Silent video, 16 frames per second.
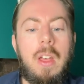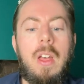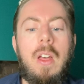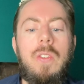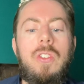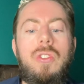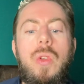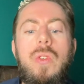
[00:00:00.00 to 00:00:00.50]

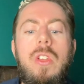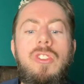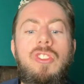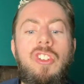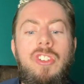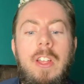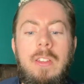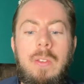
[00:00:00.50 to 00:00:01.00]
The Duke and
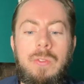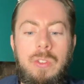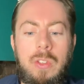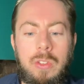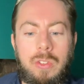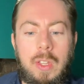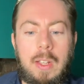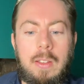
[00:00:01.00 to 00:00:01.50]
Duchess of
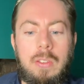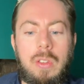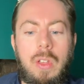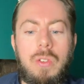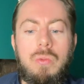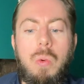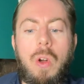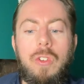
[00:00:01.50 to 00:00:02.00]
Sussex
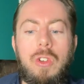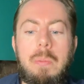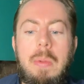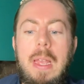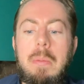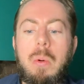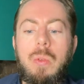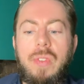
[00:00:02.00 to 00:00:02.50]
have watched
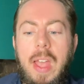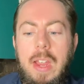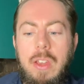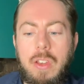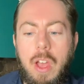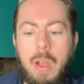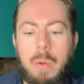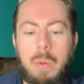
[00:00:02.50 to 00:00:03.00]
people they
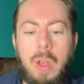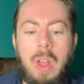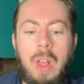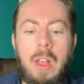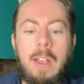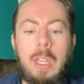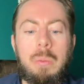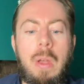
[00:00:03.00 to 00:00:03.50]
know,
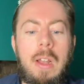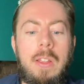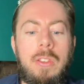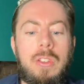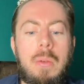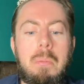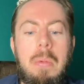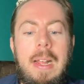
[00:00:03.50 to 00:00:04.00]
as well as
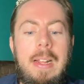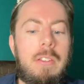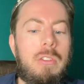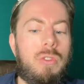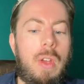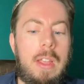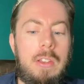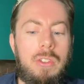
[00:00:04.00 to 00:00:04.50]
complete
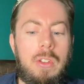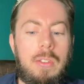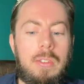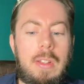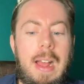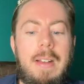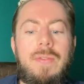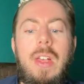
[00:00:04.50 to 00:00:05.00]
strangers,
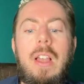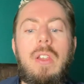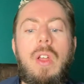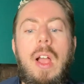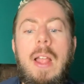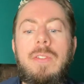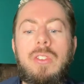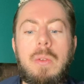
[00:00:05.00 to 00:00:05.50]
have their
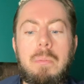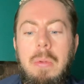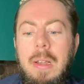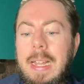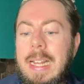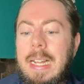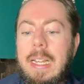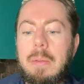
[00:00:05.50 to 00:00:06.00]
lives
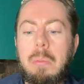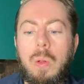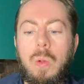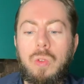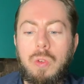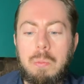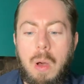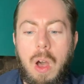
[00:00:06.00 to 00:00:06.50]
completely
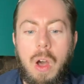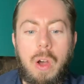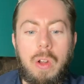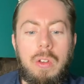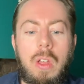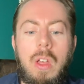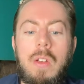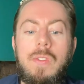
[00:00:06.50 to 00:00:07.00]
pulled
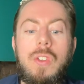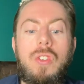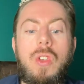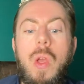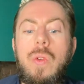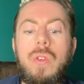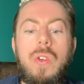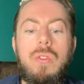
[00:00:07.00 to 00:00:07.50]
apart for
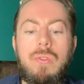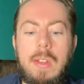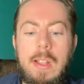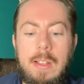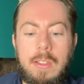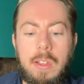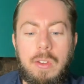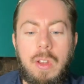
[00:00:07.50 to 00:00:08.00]
no good
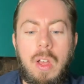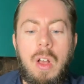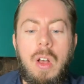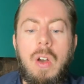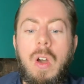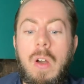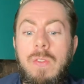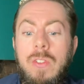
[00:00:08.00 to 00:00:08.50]
reason
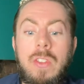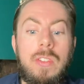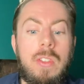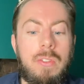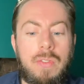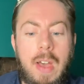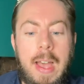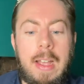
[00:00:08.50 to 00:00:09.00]
other than the
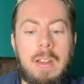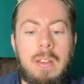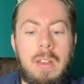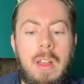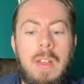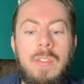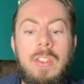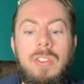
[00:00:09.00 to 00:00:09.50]
fact
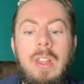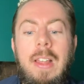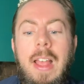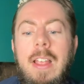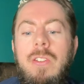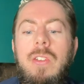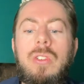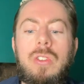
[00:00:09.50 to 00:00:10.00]
that
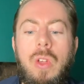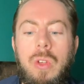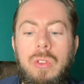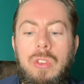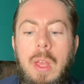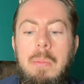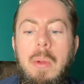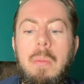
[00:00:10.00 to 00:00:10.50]
salacious
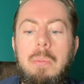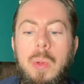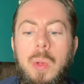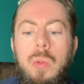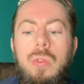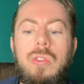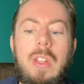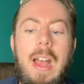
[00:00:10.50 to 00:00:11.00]
gossip
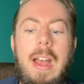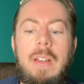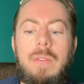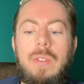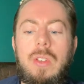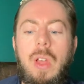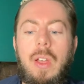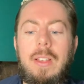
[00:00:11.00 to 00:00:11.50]
boosts
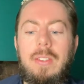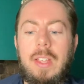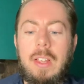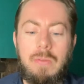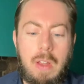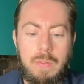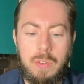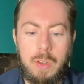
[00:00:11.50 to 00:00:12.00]
advertising
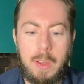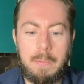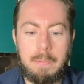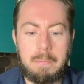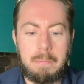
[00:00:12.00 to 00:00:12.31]
revenue.